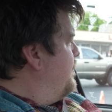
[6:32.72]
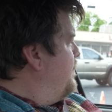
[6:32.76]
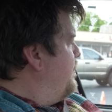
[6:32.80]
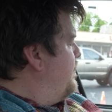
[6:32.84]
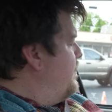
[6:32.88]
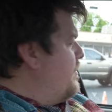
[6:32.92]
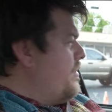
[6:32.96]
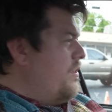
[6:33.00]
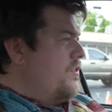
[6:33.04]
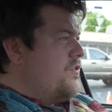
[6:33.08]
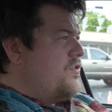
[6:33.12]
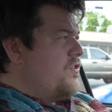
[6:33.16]

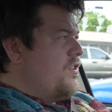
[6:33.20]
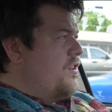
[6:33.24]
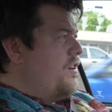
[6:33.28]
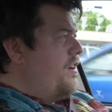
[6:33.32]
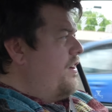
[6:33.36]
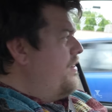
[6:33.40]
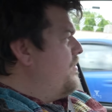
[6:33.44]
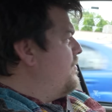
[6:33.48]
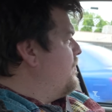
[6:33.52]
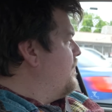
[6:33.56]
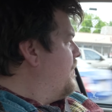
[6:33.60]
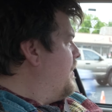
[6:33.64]
not so
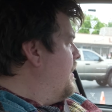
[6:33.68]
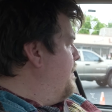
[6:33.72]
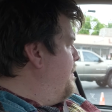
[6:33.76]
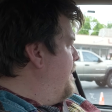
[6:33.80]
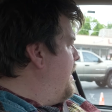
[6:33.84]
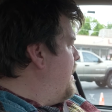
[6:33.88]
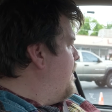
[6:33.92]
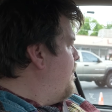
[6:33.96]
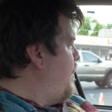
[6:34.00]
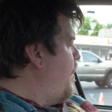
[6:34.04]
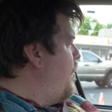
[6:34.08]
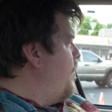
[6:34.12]
nice
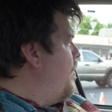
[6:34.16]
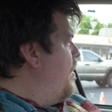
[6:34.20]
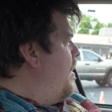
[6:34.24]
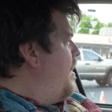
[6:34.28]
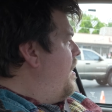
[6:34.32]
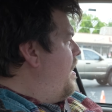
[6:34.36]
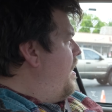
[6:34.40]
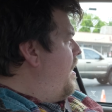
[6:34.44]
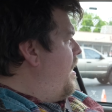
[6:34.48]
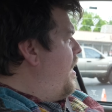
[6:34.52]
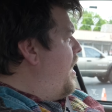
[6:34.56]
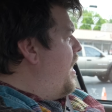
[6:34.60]
Camaro
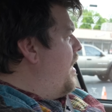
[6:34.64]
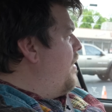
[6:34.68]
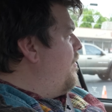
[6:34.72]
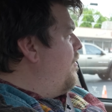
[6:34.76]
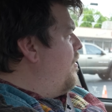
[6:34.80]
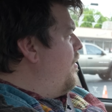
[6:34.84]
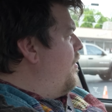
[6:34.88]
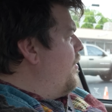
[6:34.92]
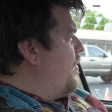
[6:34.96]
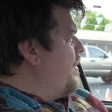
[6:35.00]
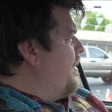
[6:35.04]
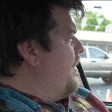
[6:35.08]

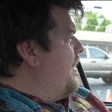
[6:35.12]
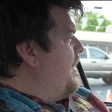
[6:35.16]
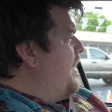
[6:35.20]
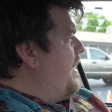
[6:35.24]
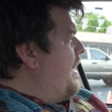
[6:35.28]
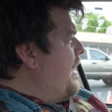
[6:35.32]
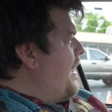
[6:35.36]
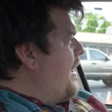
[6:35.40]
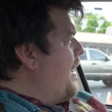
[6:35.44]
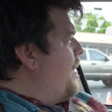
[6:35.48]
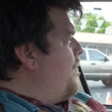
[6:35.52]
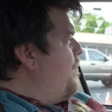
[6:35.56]
IROC.
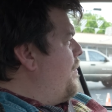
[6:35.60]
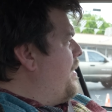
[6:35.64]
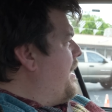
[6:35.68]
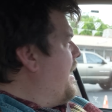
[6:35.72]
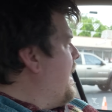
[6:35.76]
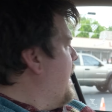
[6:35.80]
And we